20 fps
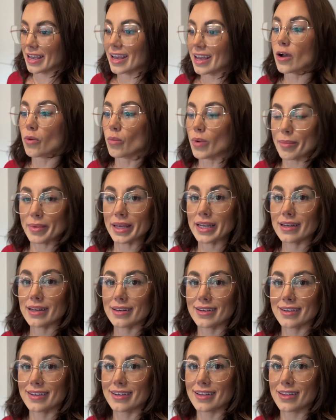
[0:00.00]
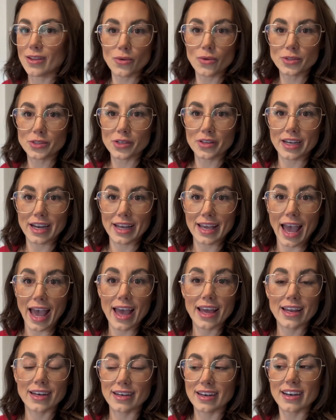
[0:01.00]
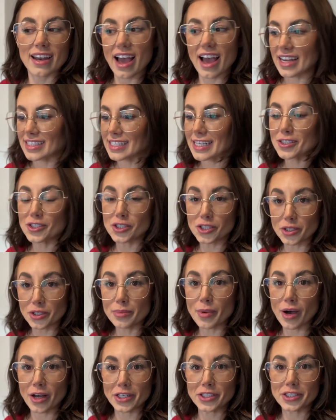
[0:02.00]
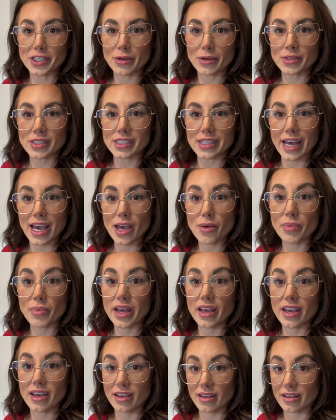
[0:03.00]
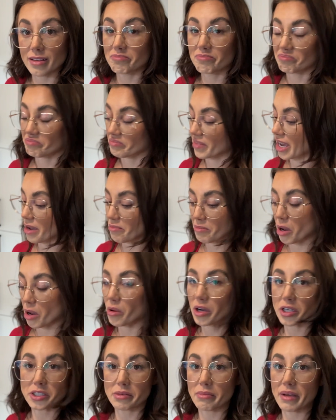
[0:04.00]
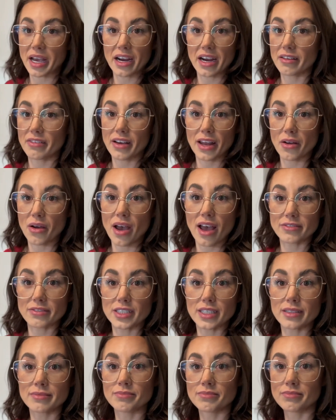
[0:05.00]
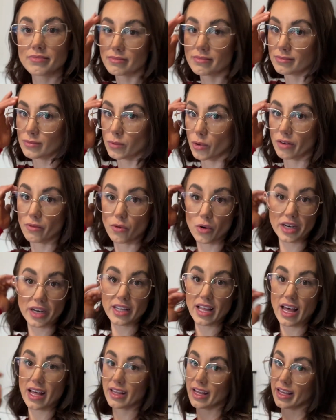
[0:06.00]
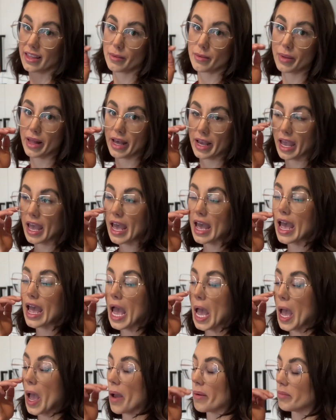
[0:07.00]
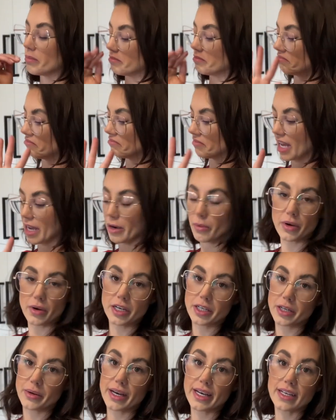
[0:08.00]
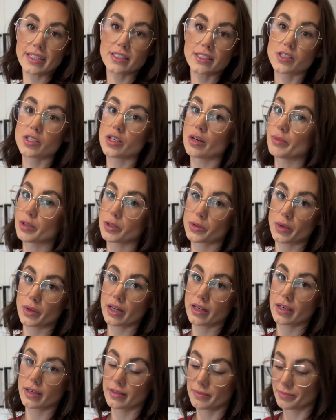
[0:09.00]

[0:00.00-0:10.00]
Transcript: Women, the older that I get, I take 2 body showers a day, but I'm not washing my hair if I don't have to. We're avoiding that like the plague. I don't want to do it. It's so much work.